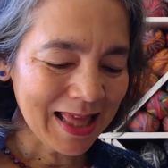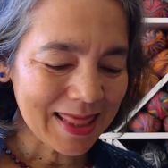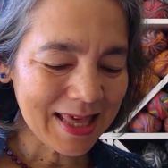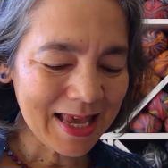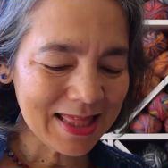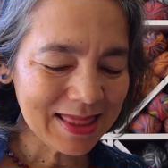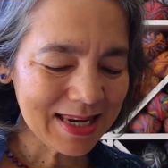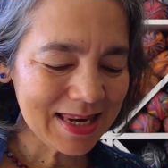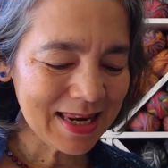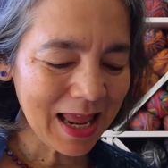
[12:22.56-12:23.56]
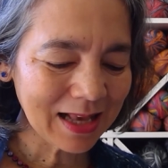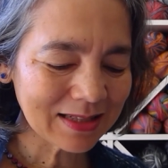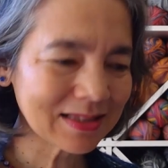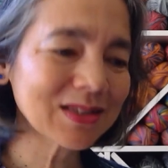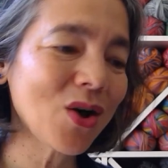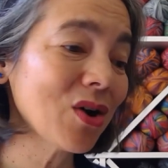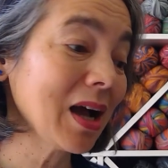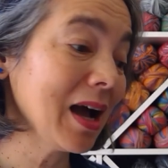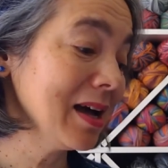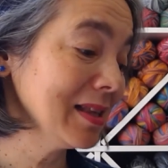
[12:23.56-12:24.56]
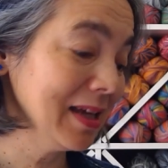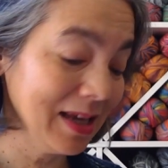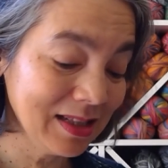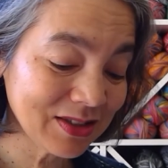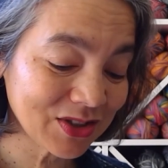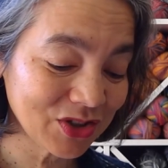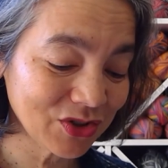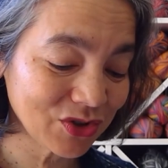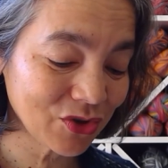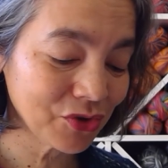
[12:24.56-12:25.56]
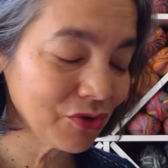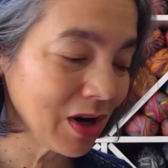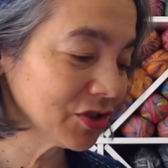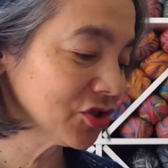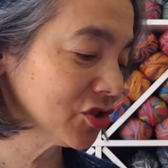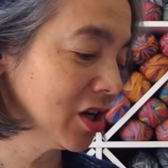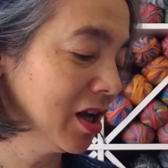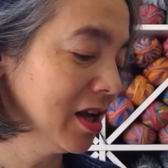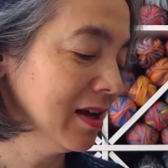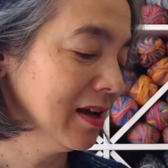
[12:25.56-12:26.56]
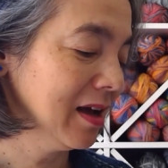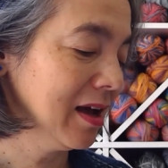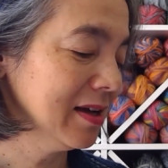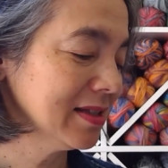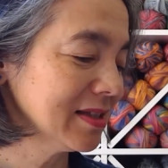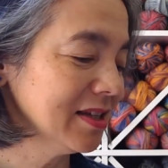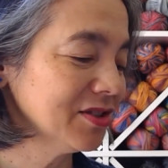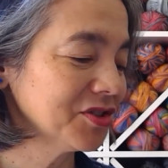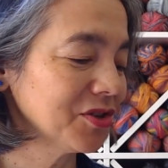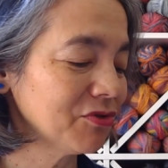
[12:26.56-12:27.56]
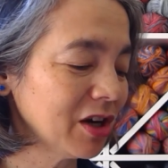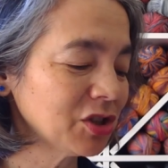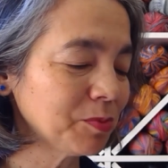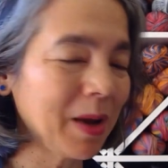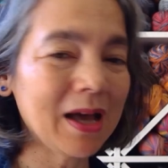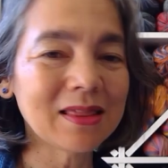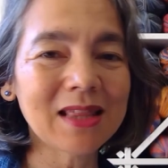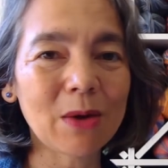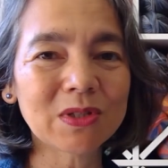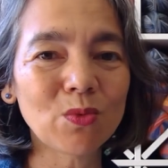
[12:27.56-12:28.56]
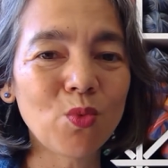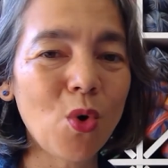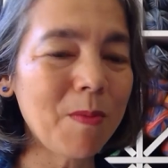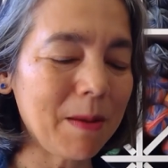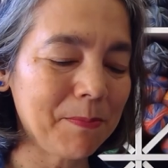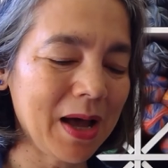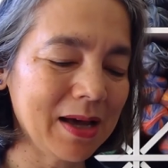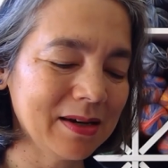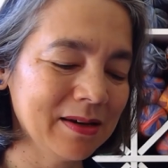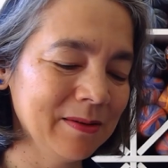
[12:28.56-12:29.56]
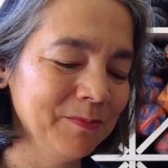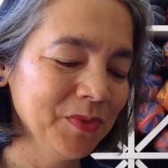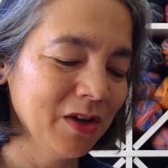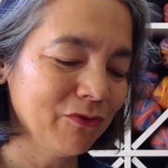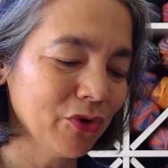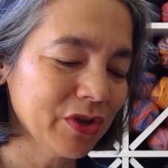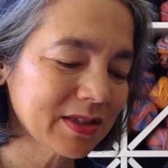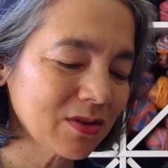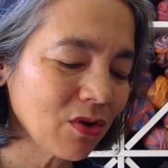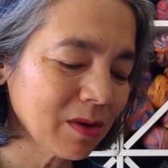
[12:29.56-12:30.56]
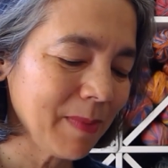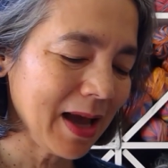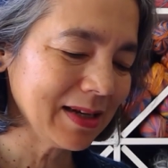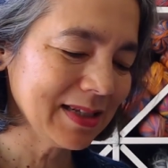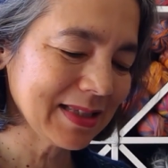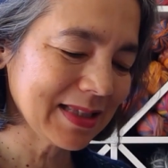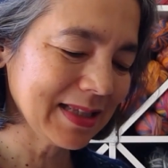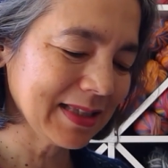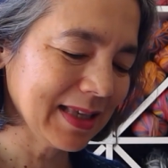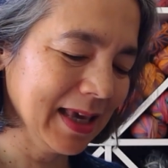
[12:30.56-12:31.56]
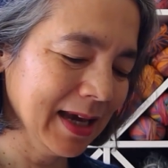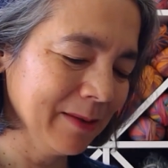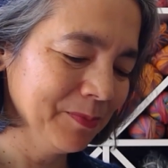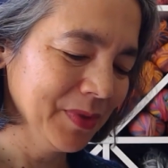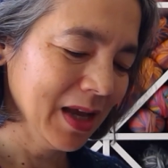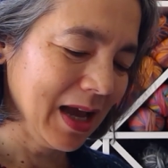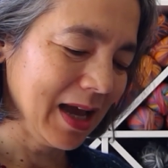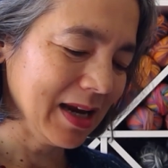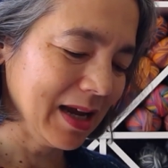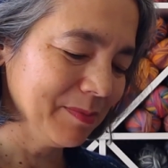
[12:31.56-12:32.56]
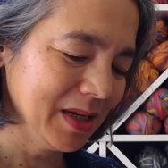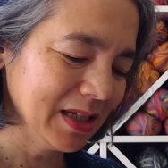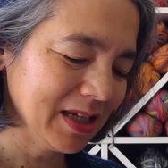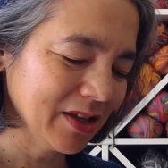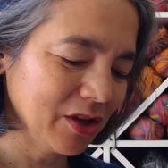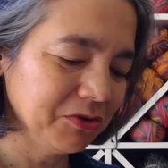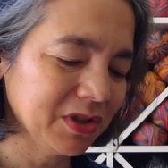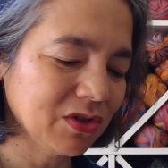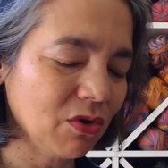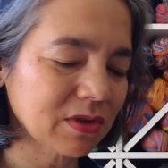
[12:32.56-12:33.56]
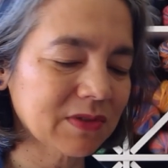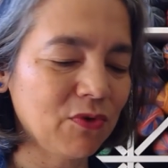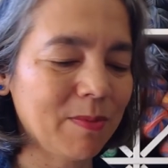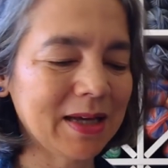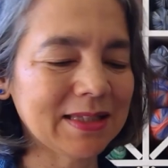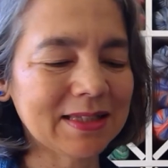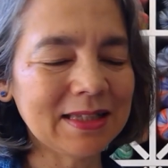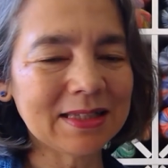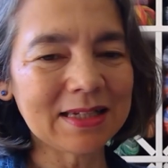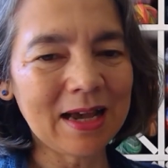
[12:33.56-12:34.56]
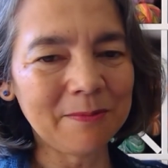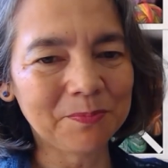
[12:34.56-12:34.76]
Then the next sock are the Instant Crush. It's the Instant Crush pattern. That was a warm-up pattern for the Sock Madness this year, and I'm knitting those socks for my sister,